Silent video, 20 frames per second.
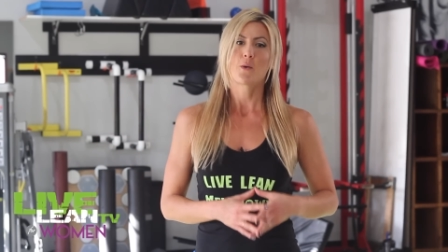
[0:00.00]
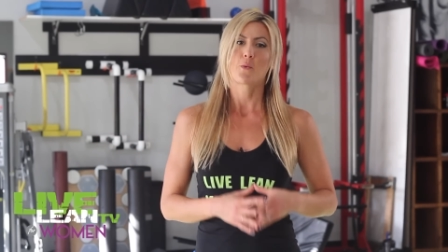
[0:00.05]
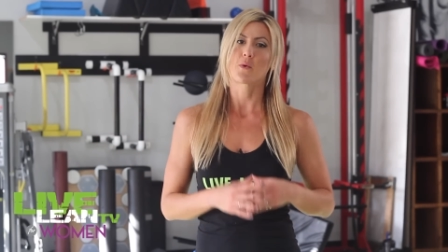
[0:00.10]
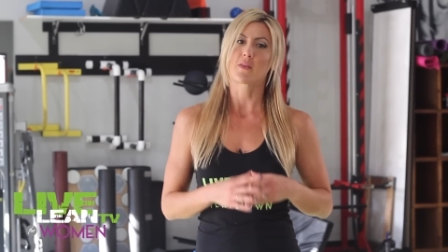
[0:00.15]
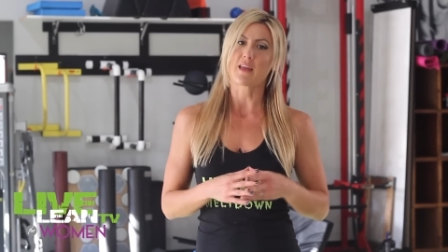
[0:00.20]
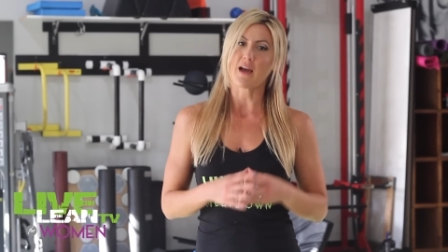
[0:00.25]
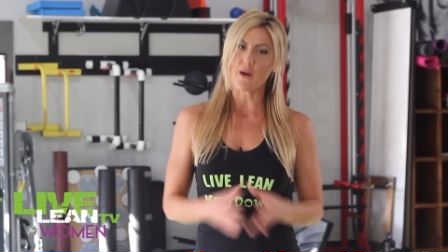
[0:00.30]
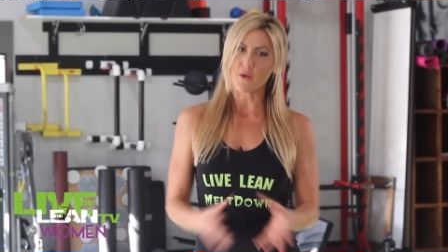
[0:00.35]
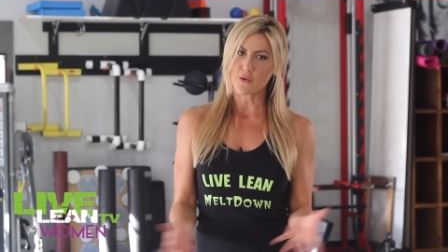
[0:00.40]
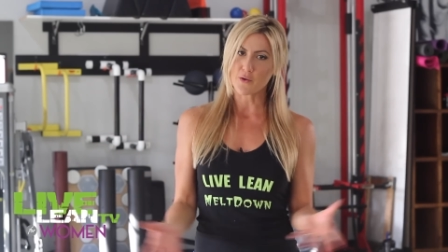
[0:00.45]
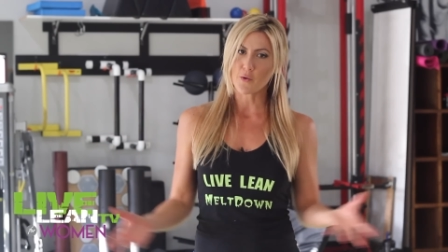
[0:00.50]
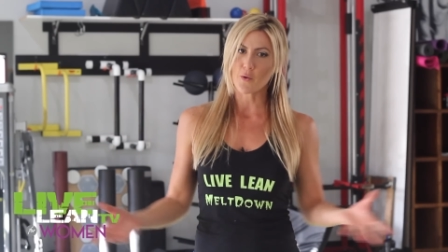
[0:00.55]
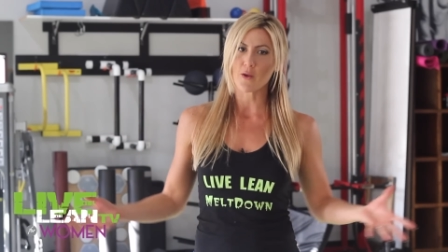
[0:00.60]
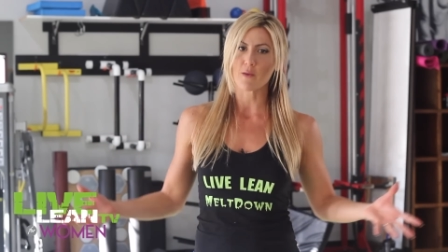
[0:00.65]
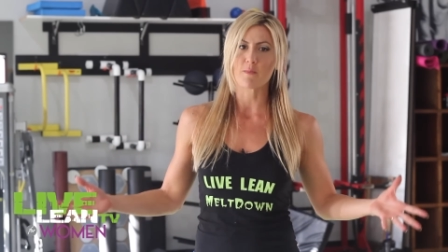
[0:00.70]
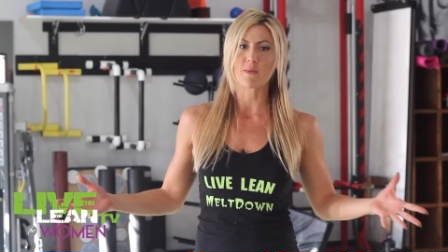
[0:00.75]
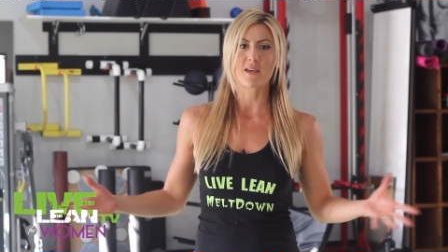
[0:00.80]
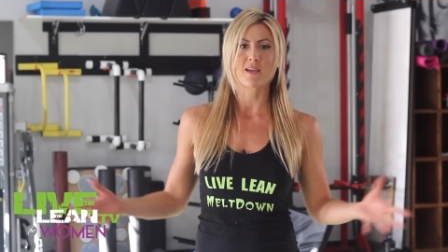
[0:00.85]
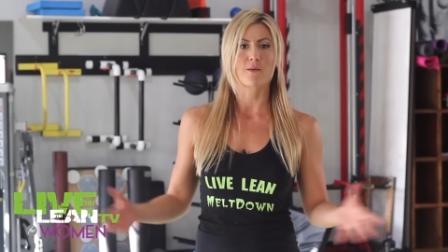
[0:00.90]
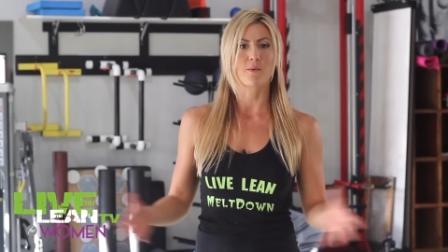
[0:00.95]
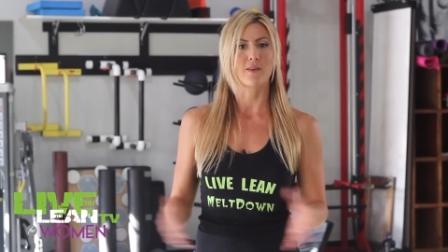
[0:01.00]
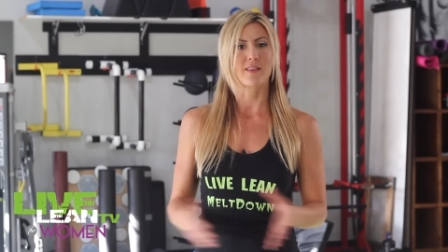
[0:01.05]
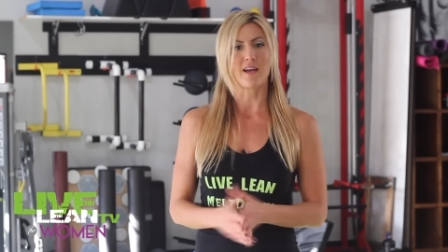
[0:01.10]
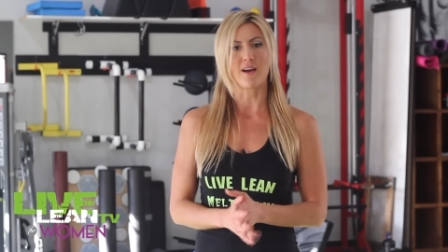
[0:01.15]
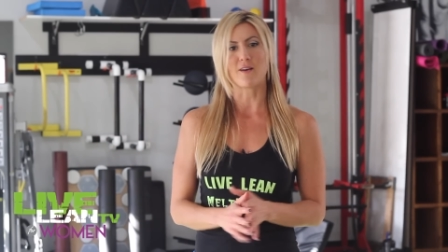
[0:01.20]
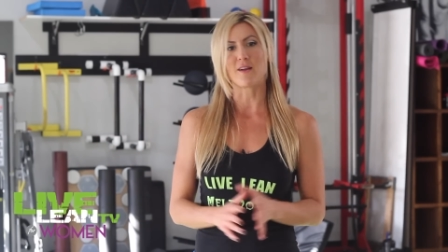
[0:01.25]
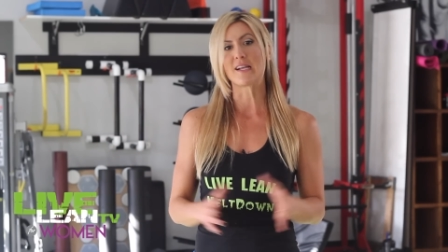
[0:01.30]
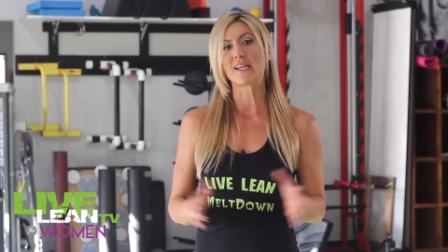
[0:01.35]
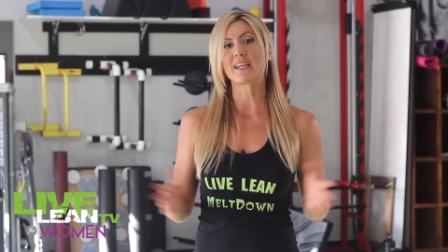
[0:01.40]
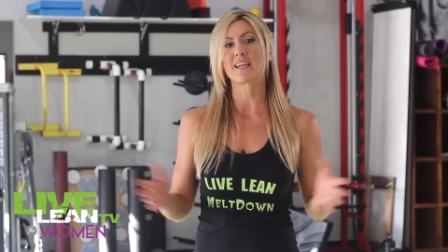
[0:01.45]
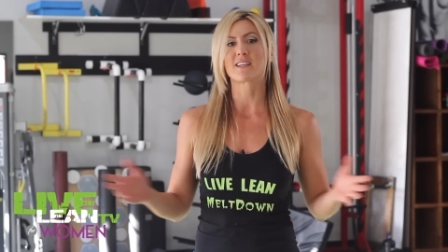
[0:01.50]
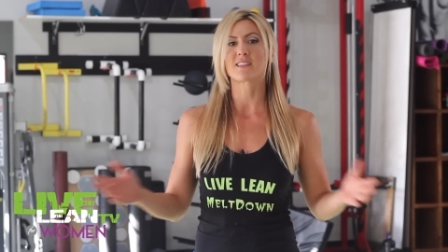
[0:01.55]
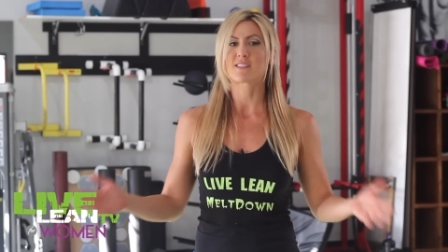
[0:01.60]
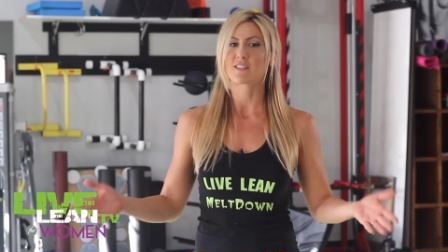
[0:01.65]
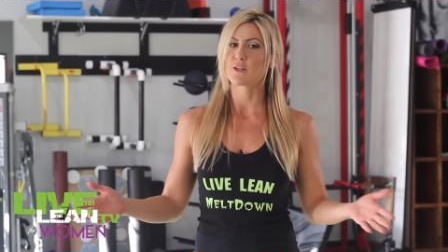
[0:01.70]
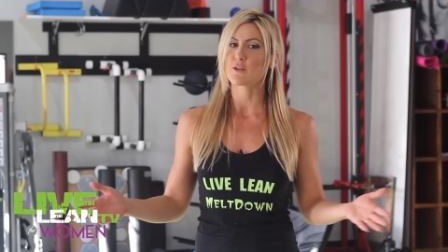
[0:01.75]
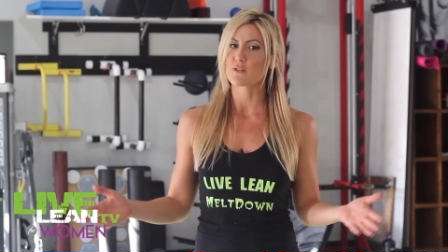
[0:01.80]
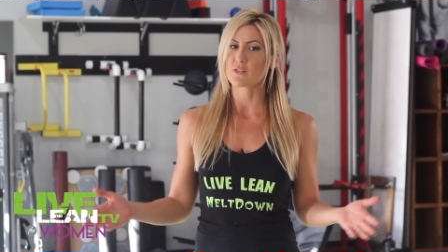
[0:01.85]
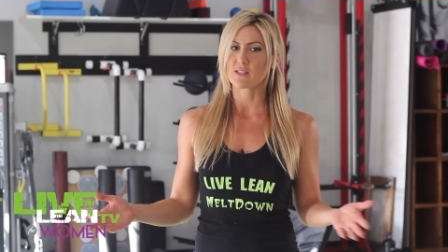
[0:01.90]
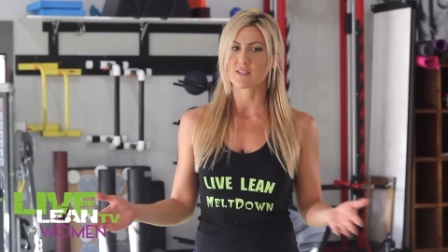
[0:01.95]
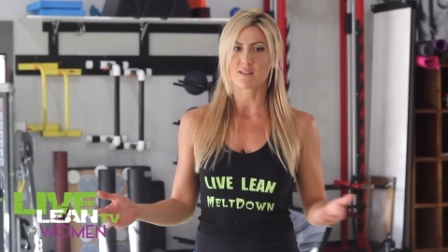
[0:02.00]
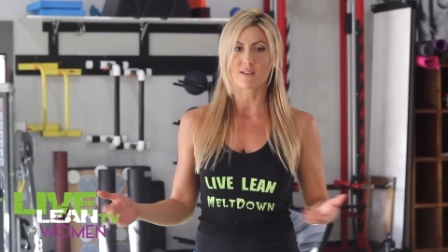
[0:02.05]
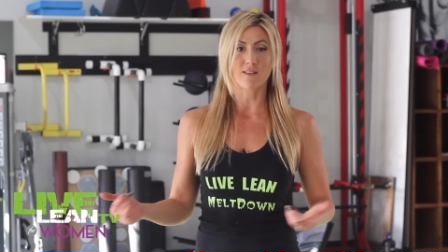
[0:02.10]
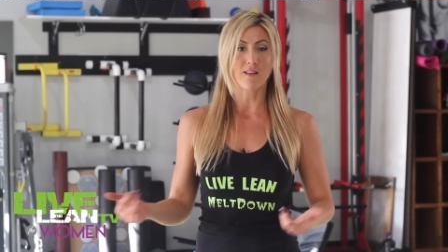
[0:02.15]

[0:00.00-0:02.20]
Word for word: without equipment, without any excuses.